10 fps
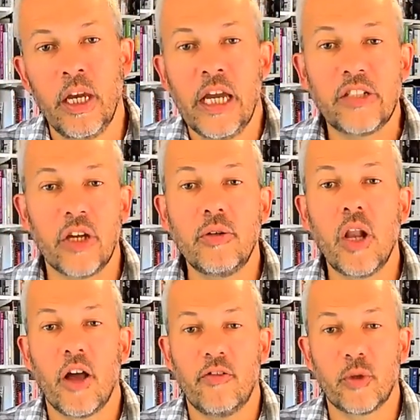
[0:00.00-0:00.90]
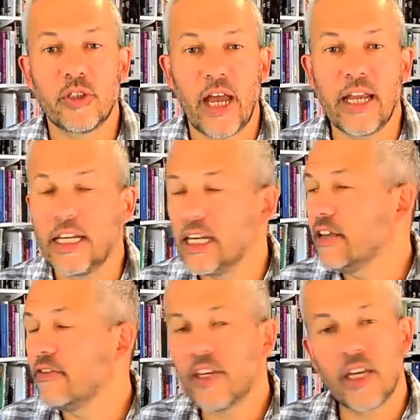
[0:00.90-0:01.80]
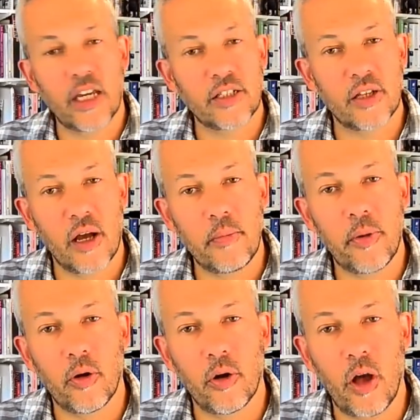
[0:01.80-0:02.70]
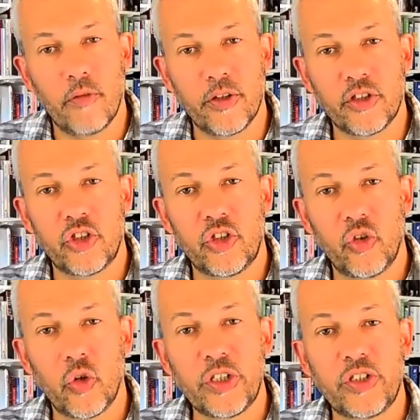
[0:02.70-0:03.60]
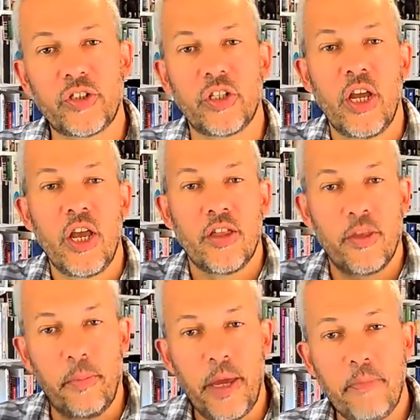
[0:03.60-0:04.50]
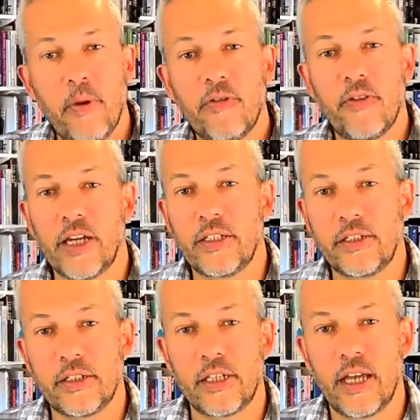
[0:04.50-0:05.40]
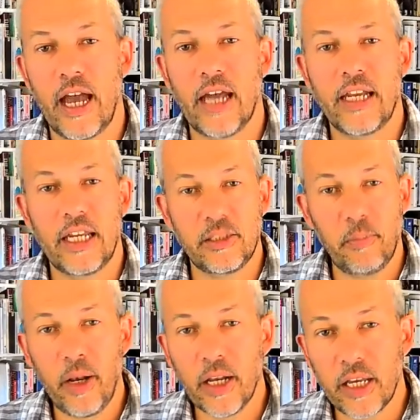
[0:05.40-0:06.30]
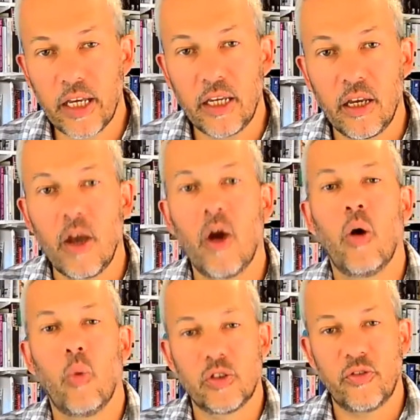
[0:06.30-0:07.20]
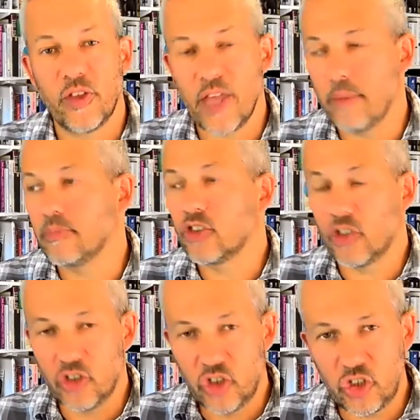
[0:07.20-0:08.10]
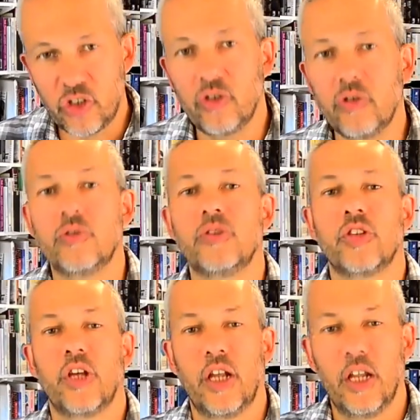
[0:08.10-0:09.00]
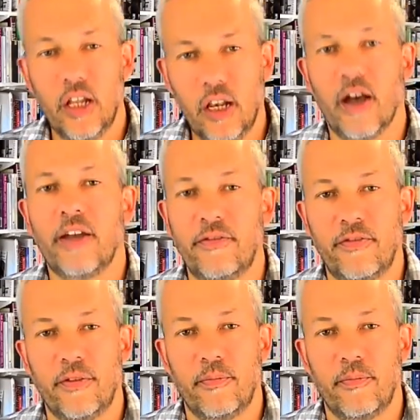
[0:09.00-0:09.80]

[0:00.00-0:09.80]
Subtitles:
His own life was a living example of the choice the people faced, and his plea was for them to choose life.